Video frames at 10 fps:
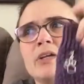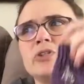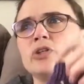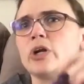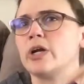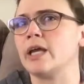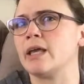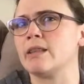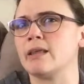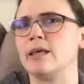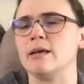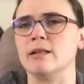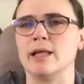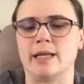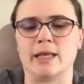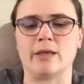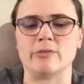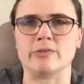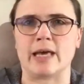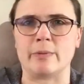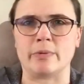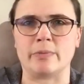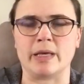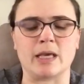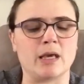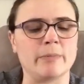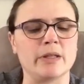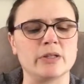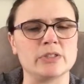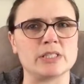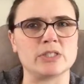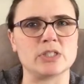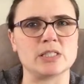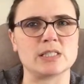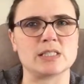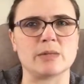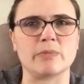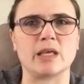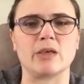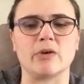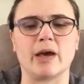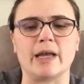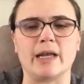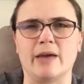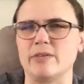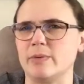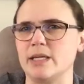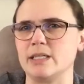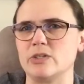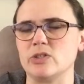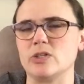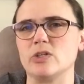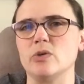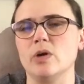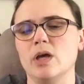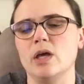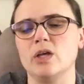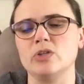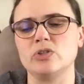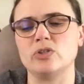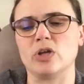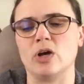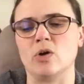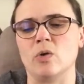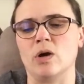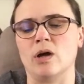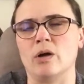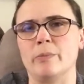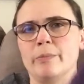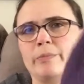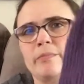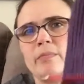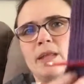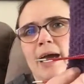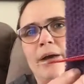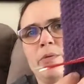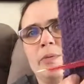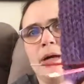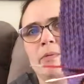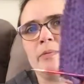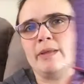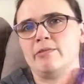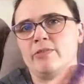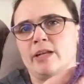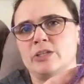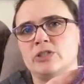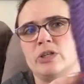turning the heel on a heel flap and picking up all those stitches is something you kind of have to pay attention to. So I will probably finish